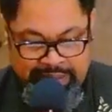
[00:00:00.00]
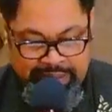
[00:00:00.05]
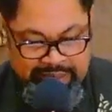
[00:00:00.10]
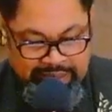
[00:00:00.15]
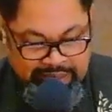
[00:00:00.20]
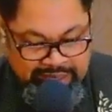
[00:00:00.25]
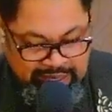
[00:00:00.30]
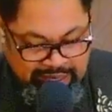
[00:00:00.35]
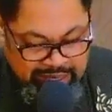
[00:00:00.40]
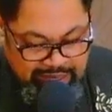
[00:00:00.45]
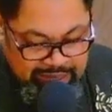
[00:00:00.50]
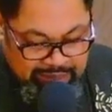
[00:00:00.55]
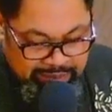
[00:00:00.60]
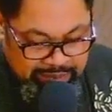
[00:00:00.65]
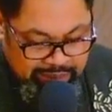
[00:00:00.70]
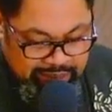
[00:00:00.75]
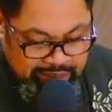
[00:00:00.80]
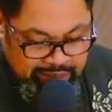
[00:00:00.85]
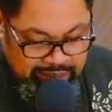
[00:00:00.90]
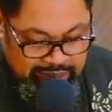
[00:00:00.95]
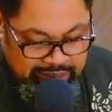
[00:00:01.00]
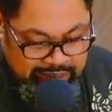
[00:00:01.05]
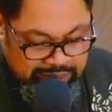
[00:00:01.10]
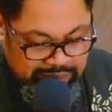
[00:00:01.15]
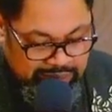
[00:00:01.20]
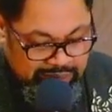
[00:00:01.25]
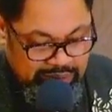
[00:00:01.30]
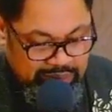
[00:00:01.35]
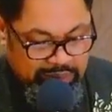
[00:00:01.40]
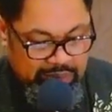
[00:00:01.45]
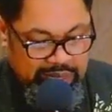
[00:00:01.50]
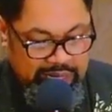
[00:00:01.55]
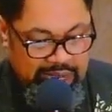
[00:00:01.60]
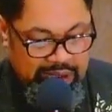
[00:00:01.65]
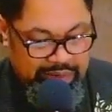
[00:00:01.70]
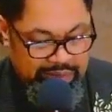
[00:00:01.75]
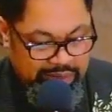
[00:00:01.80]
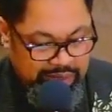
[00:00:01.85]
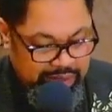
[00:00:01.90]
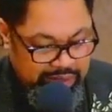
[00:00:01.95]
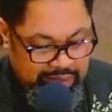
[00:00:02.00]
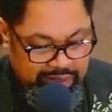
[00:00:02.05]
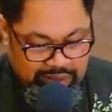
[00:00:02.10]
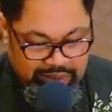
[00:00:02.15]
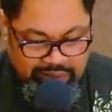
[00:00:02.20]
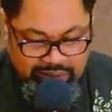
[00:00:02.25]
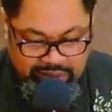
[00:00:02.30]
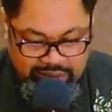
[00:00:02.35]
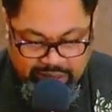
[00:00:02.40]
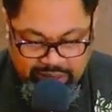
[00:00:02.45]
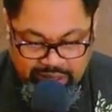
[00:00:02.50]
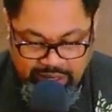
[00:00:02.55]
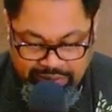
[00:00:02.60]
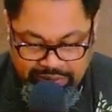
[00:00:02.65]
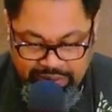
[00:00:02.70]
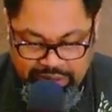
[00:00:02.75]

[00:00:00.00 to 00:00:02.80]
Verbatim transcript: um, because we have discovered